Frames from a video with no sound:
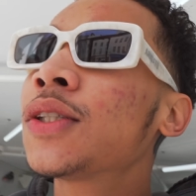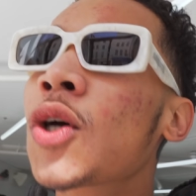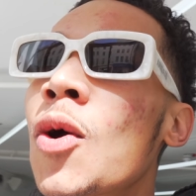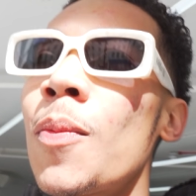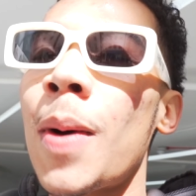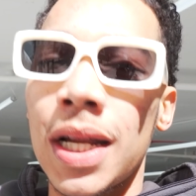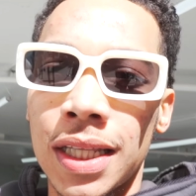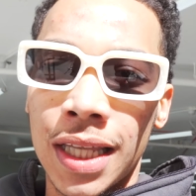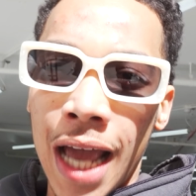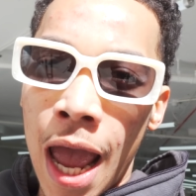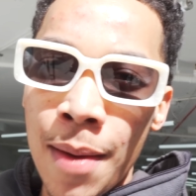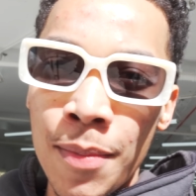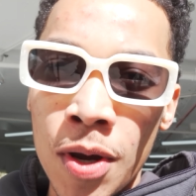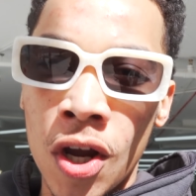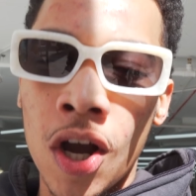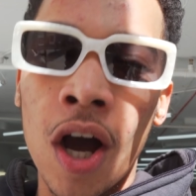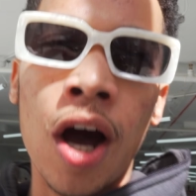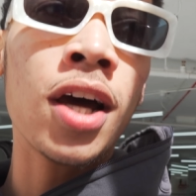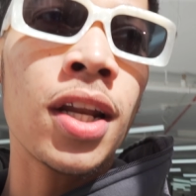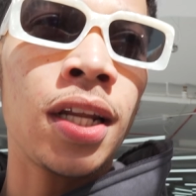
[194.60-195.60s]
Talking about
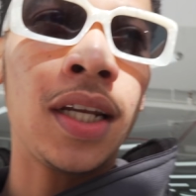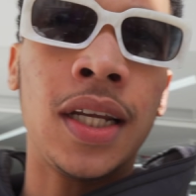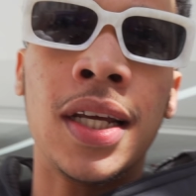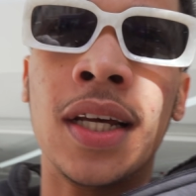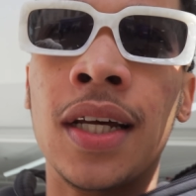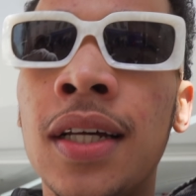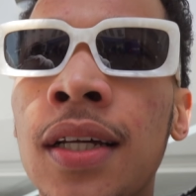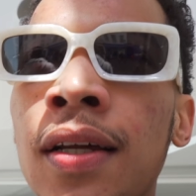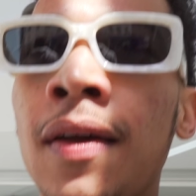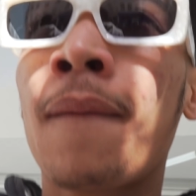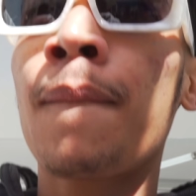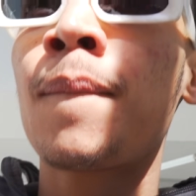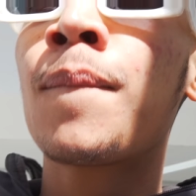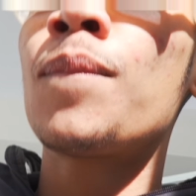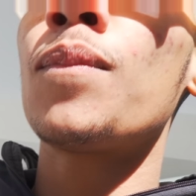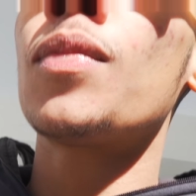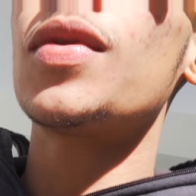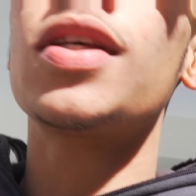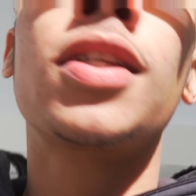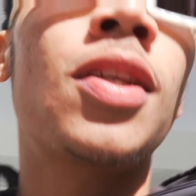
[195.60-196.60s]
diamond garden,
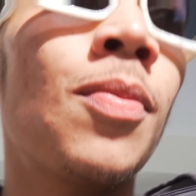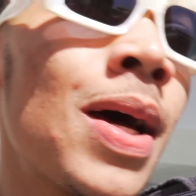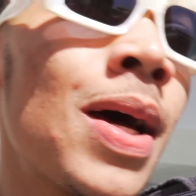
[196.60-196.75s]
yeah? So